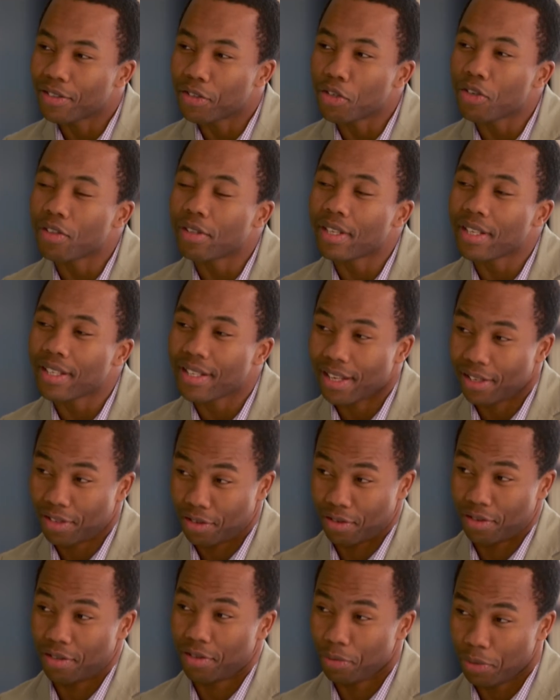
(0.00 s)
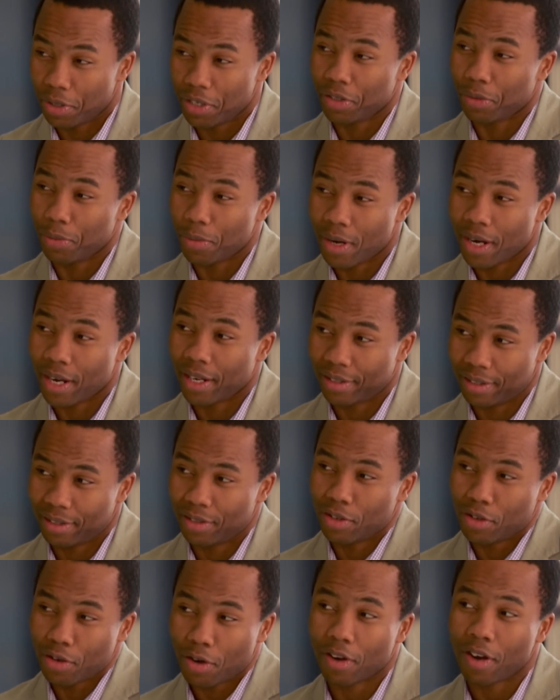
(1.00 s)
Do you think that's the reason why
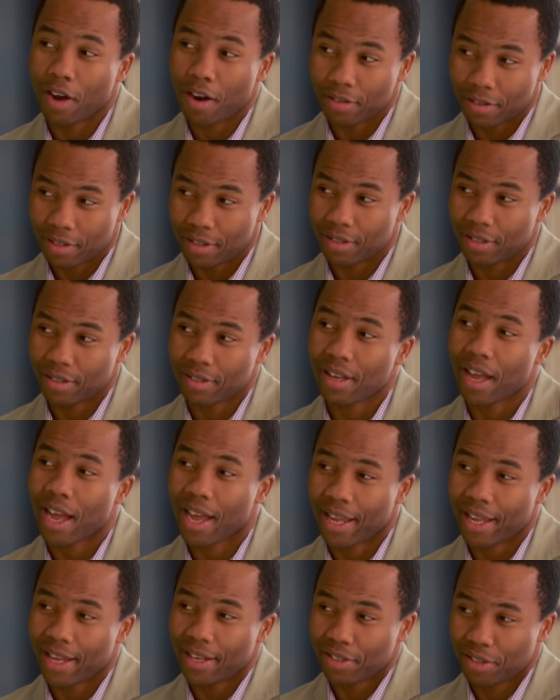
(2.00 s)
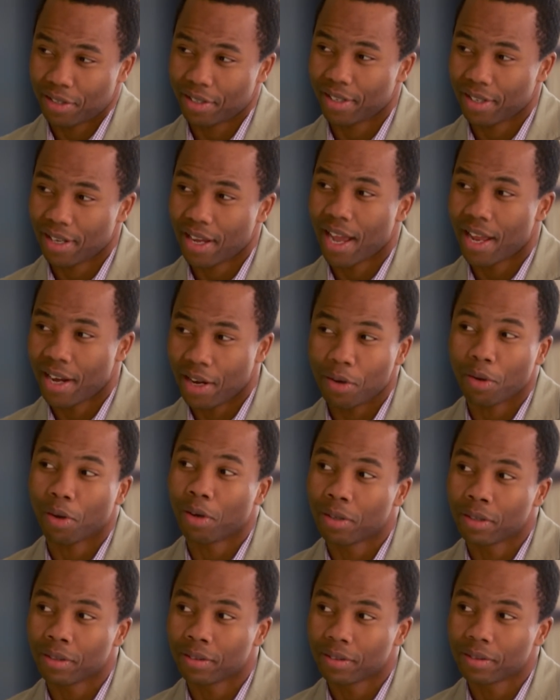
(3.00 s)
you caught on to this IS and it
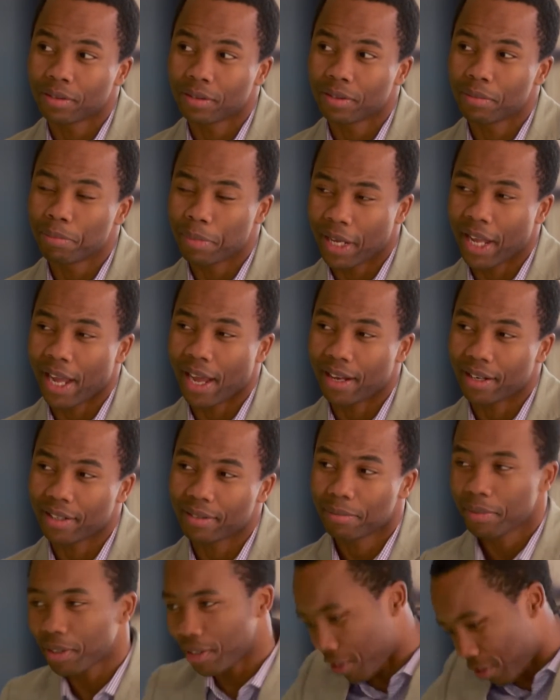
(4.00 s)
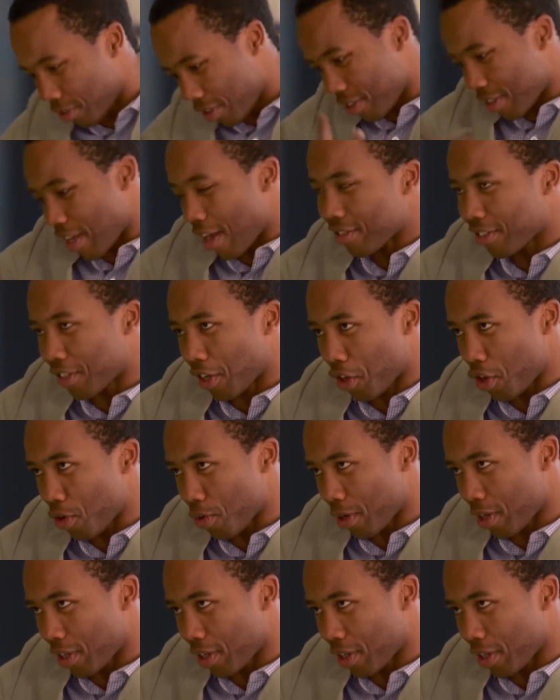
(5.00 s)
all began? Because think, it sounds like you